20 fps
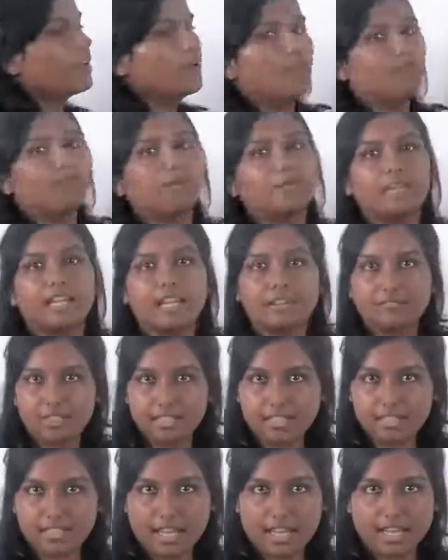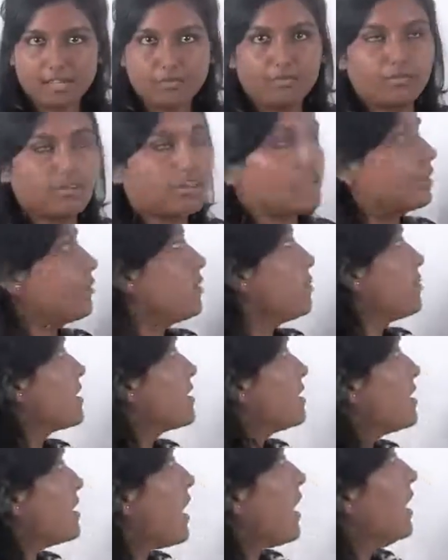From the left hand side we
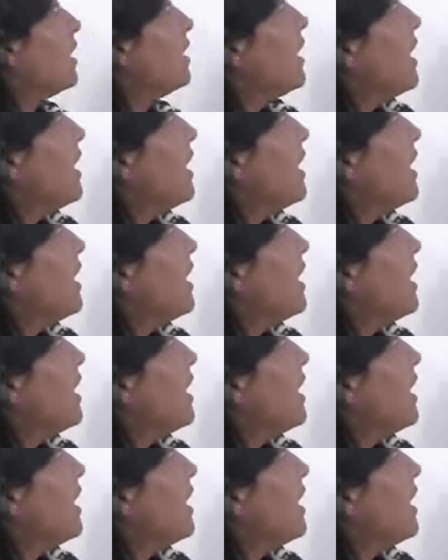must start,